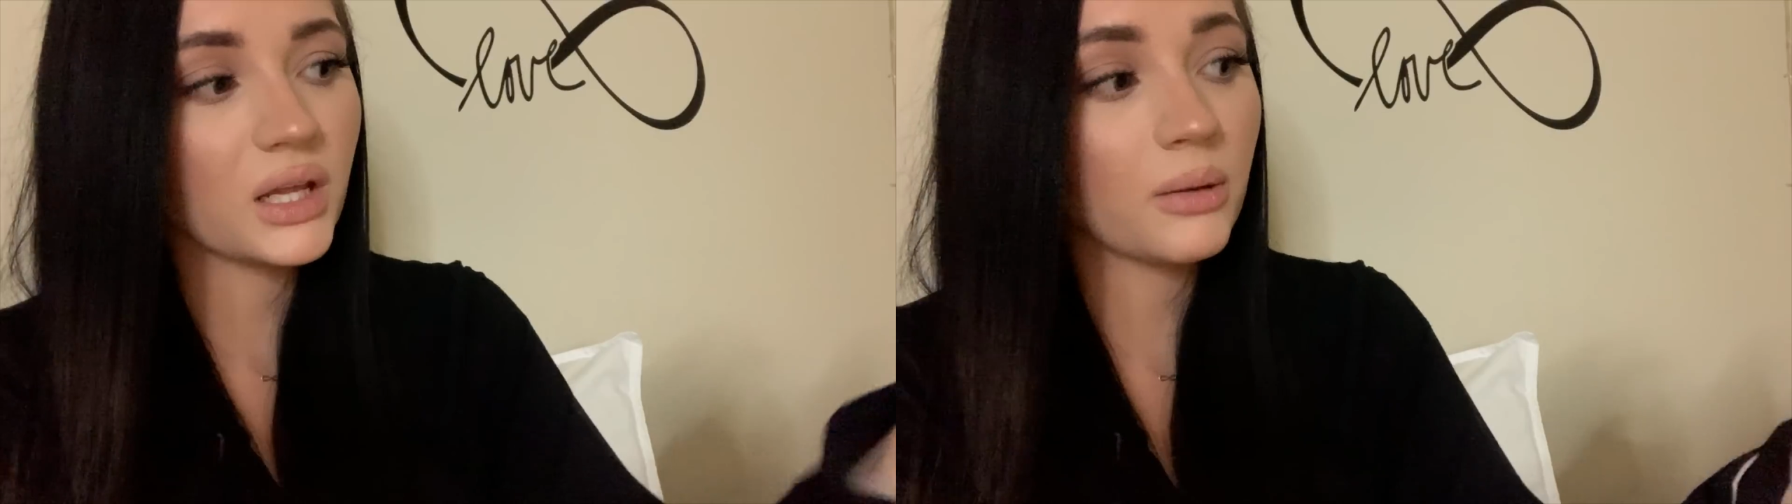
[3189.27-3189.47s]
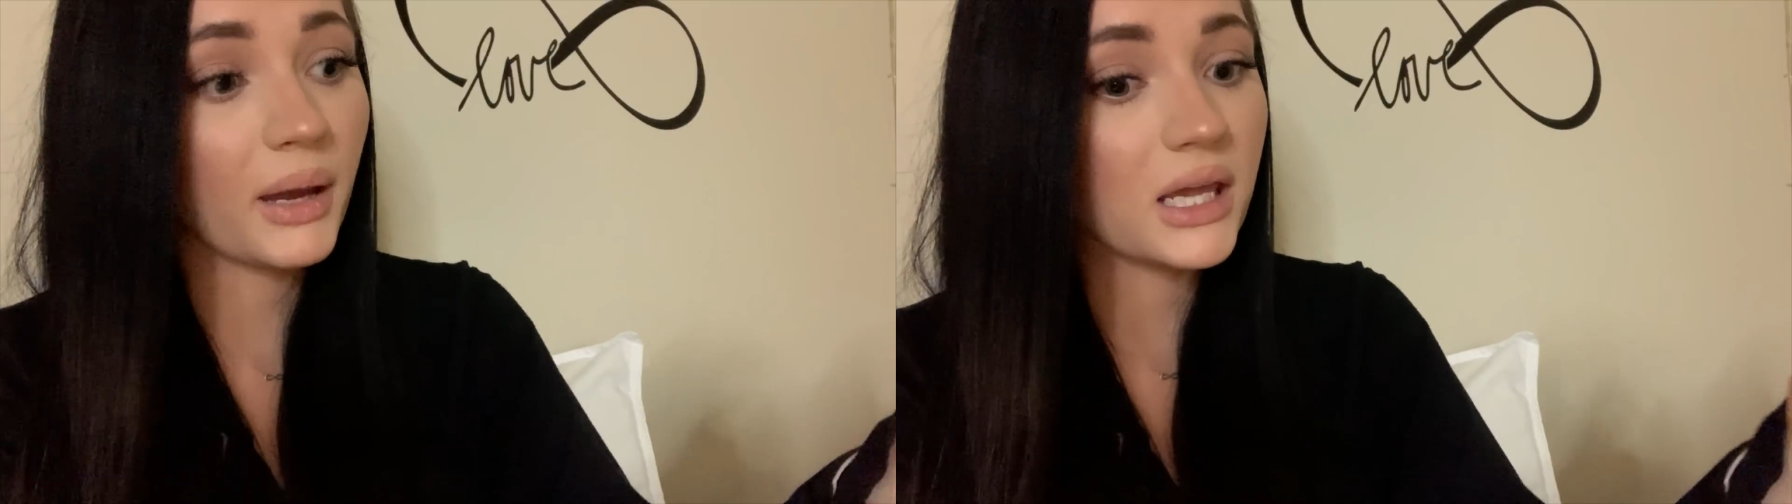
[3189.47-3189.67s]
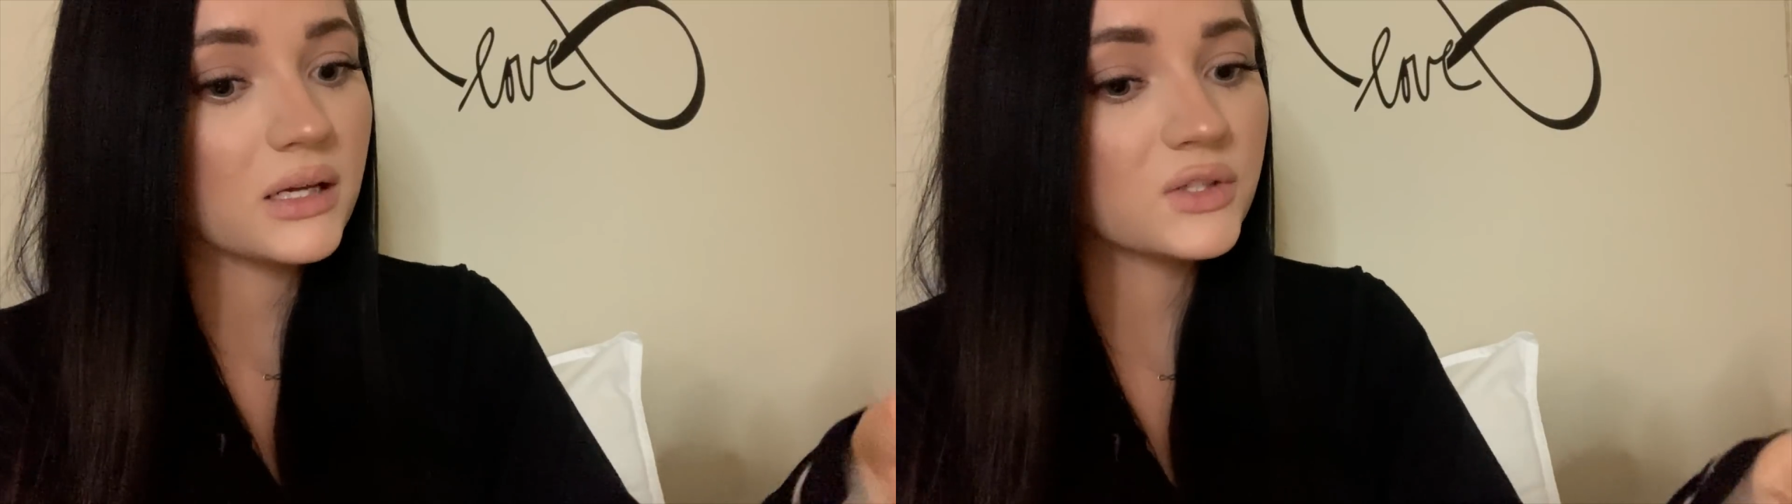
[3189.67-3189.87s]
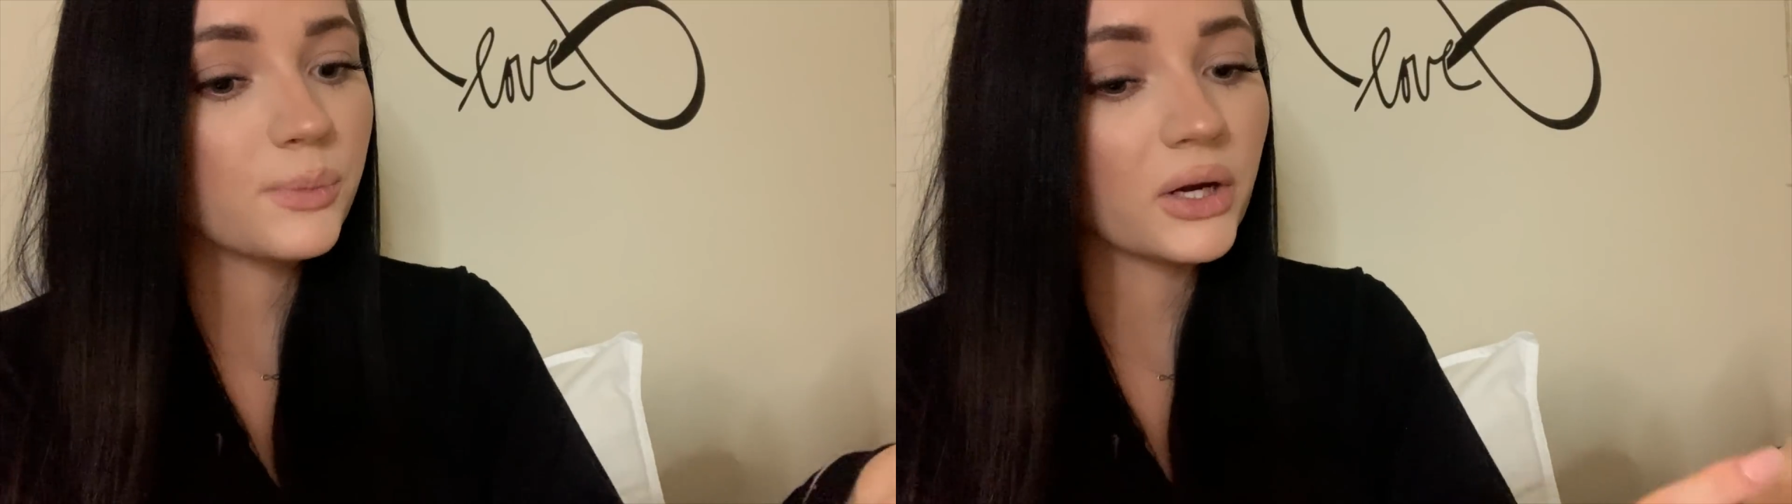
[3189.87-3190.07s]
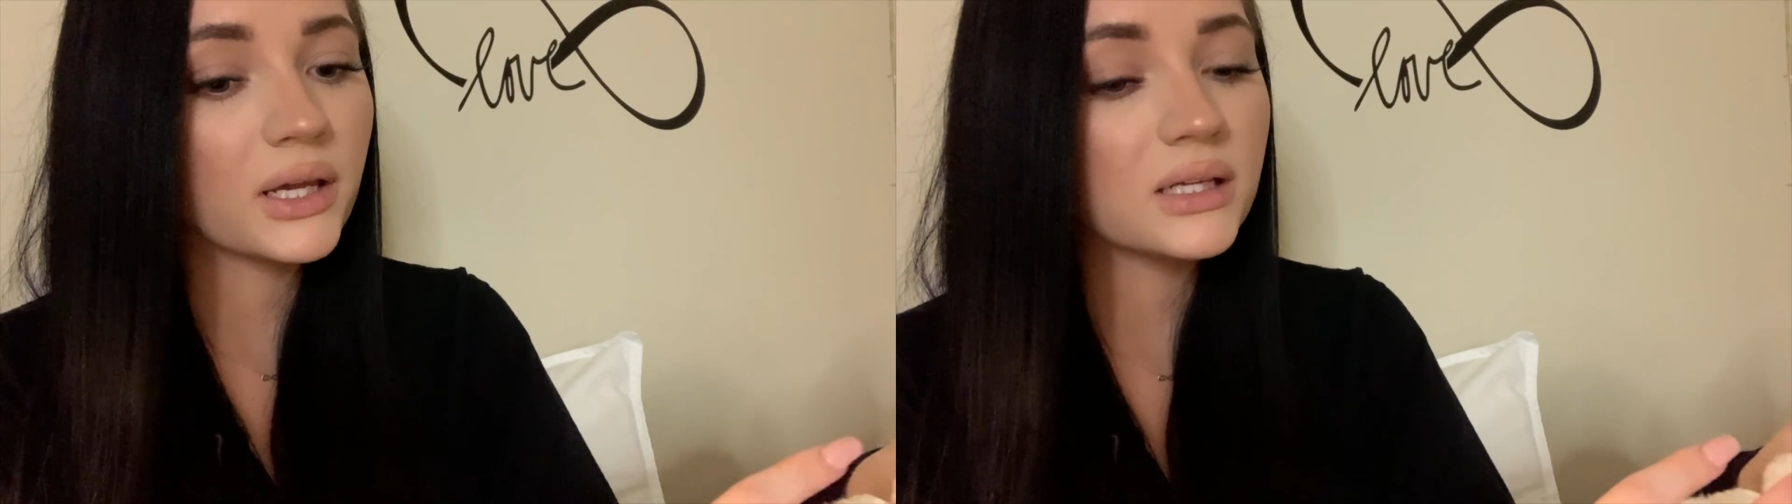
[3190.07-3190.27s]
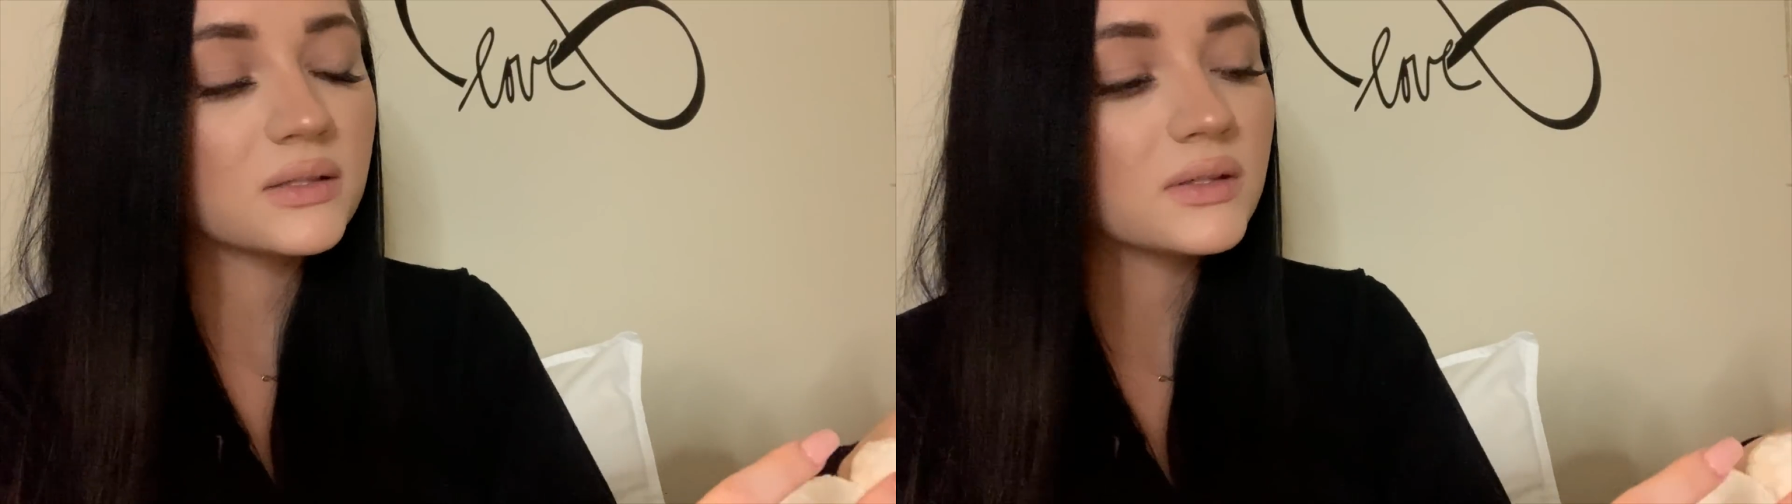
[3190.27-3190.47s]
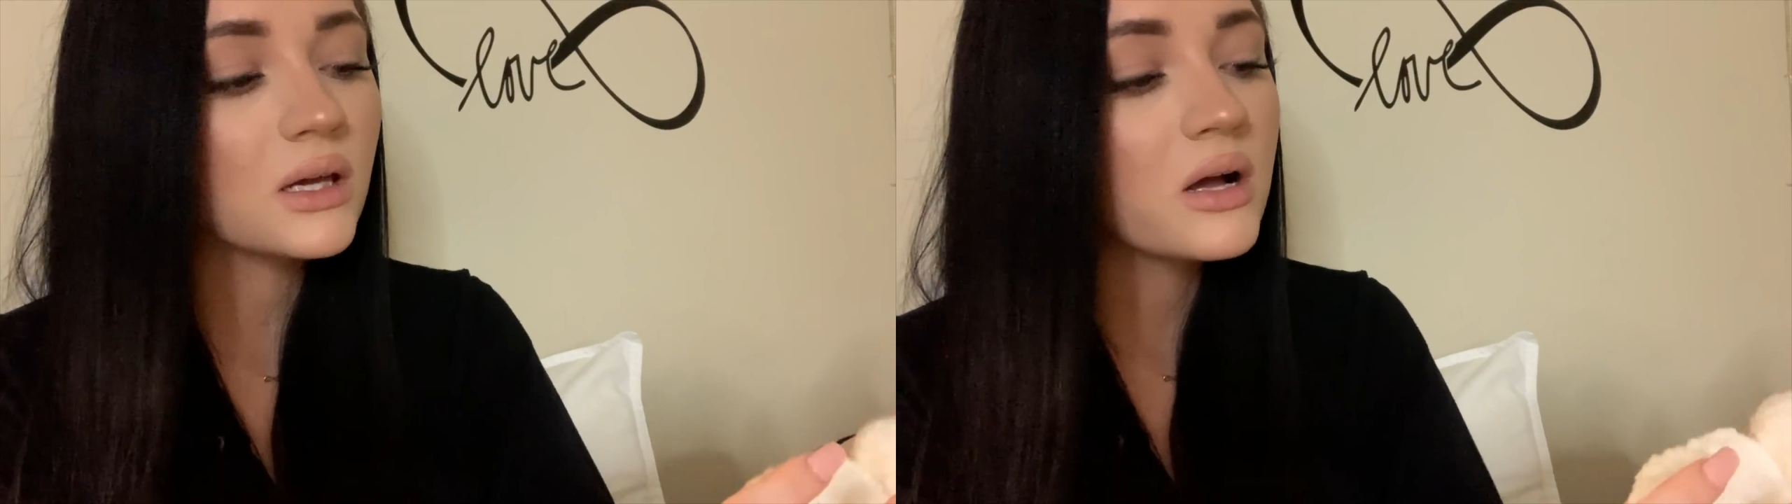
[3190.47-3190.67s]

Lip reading: in my experience.